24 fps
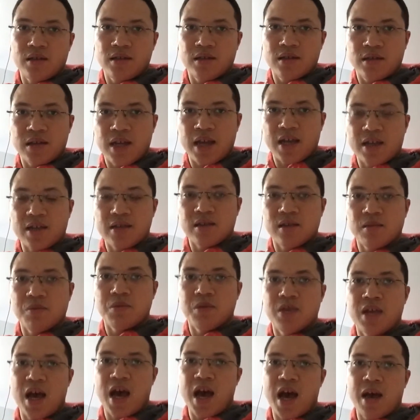Take some
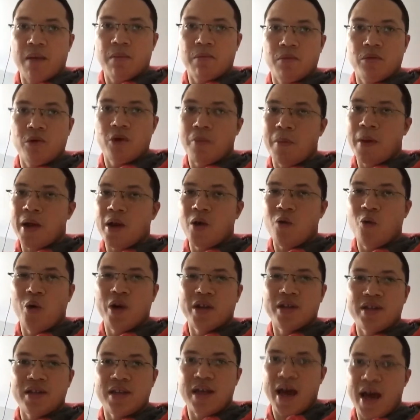time, no matter
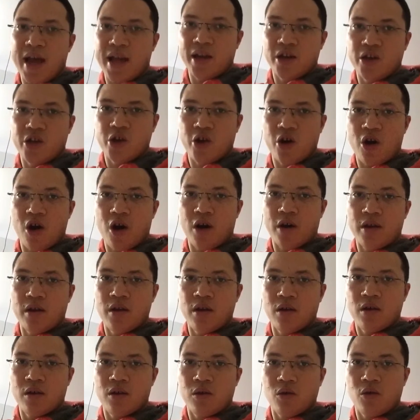what diet you're on,
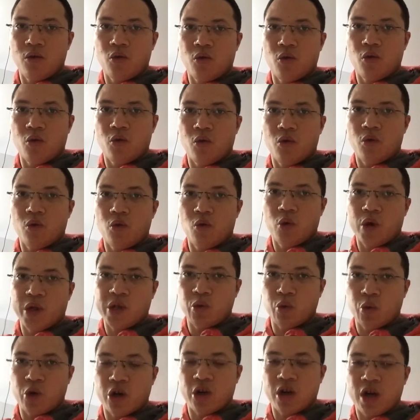what
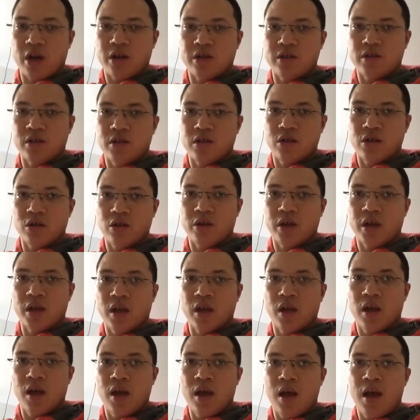workouts you're doing,
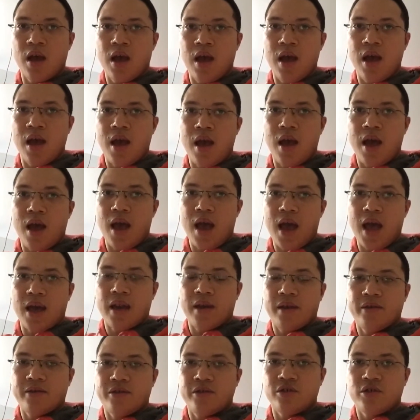
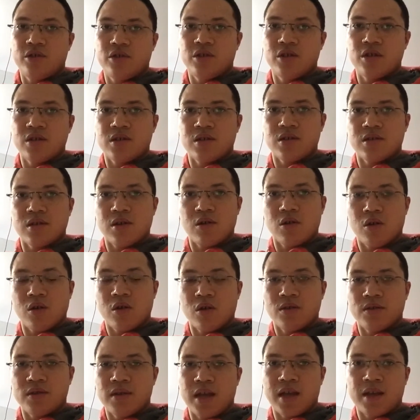and just
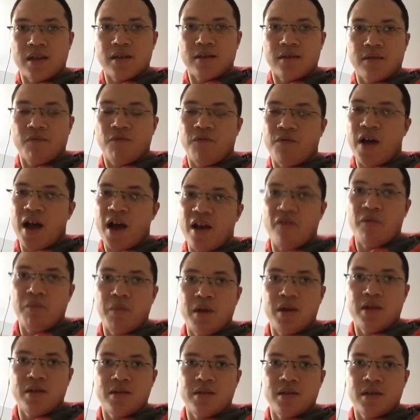take 5
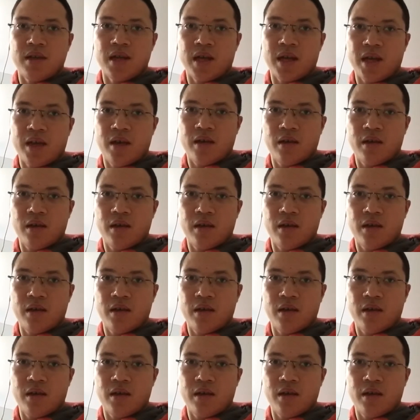minutes a day.